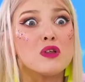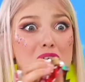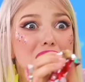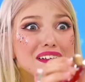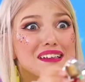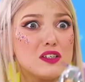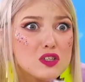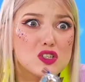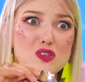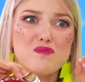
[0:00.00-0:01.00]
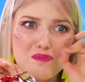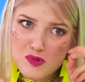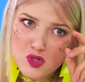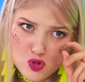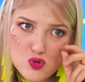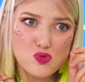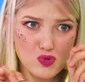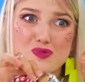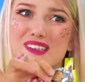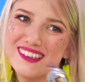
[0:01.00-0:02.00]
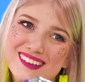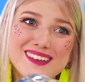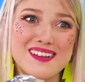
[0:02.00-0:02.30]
Julie would give anything for some!